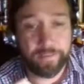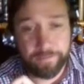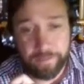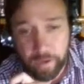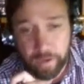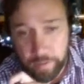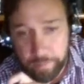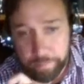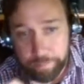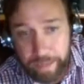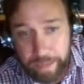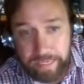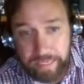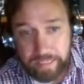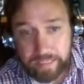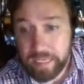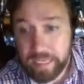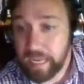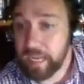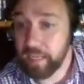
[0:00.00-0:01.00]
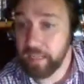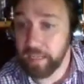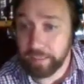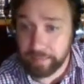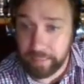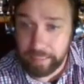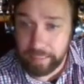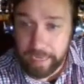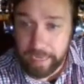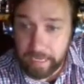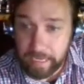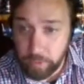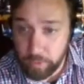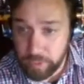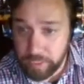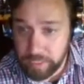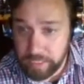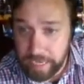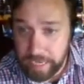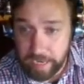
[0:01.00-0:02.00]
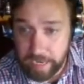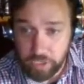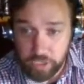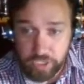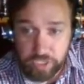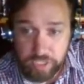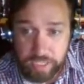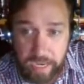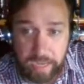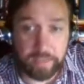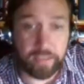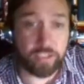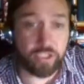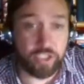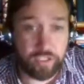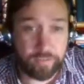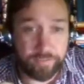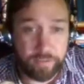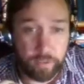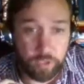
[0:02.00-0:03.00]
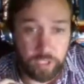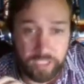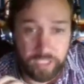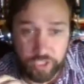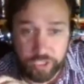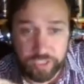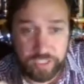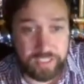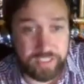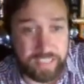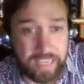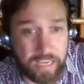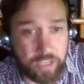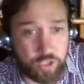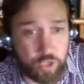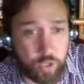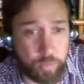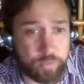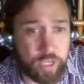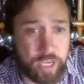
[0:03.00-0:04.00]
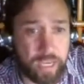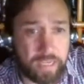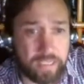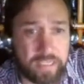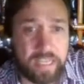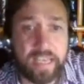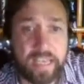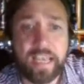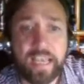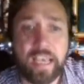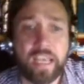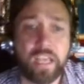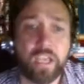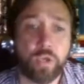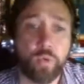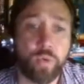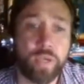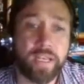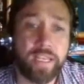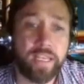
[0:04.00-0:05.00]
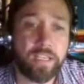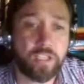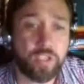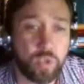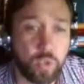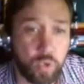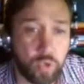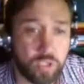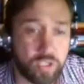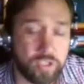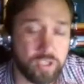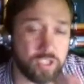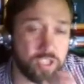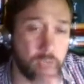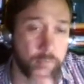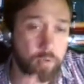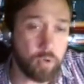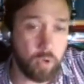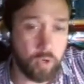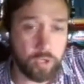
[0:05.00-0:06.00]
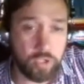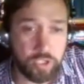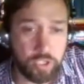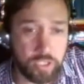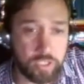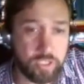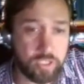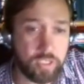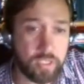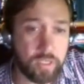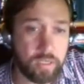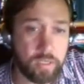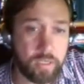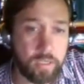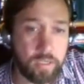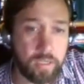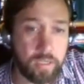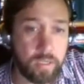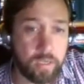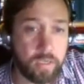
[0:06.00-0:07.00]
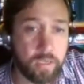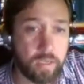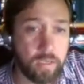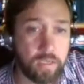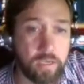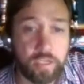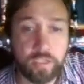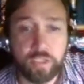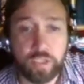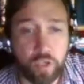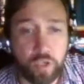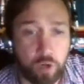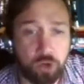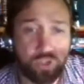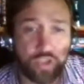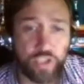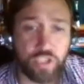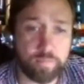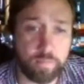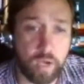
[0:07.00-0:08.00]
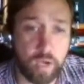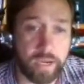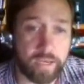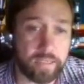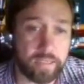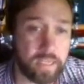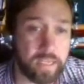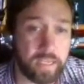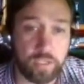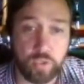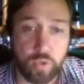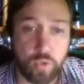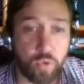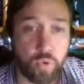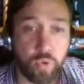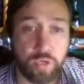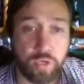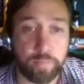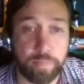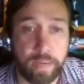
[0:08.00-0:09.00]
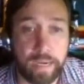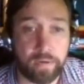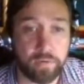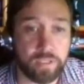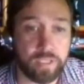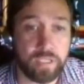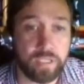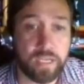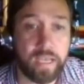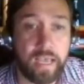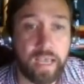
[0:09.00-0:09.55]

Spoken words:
the very base. Like the lady was saying just there, that she feels like she's a sex object. We need to talk to the subconscious, because the conscious mind is all about